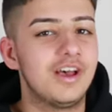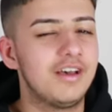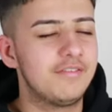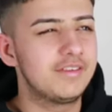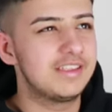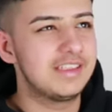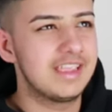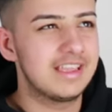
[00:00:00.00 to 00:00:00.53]
I
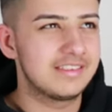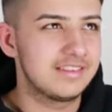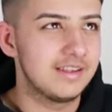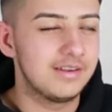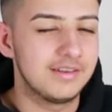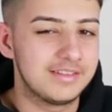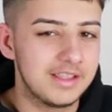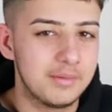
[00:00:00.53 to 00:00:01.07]
think
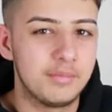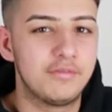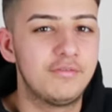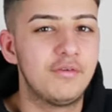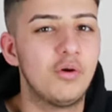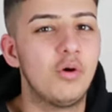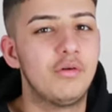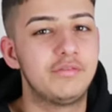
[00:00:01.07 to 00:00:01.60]
yesterday or the day
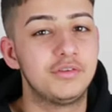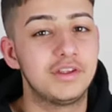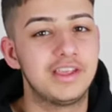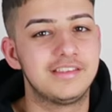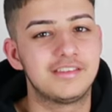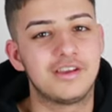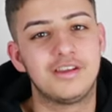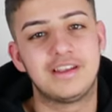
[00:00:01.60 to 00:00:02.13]
before, a few
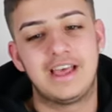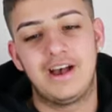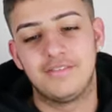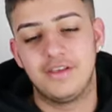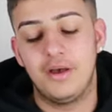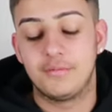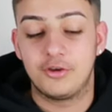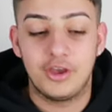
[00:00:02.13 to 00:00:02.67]
days ago now,
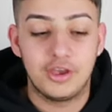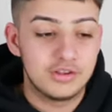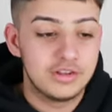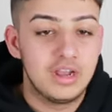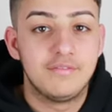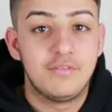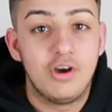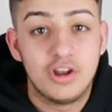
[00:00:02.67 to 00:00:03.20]
that I'm going on
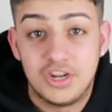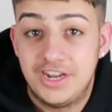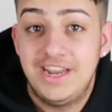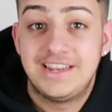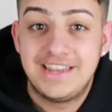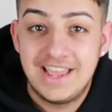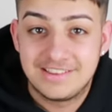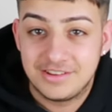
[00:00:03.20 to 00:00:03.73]
Love Island,
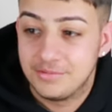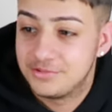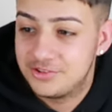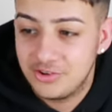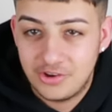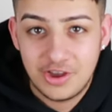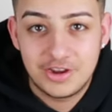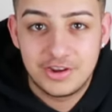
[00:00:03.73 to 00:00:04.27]
and yes, I'm
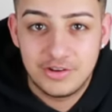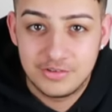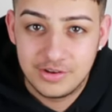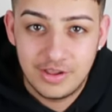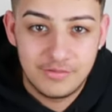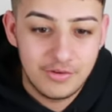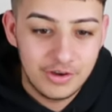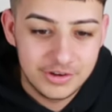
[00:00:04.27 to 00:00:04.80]
still going on
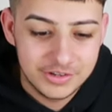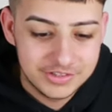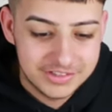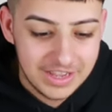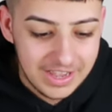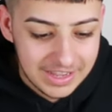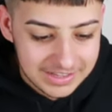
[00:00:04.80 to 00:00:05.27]
Love Island.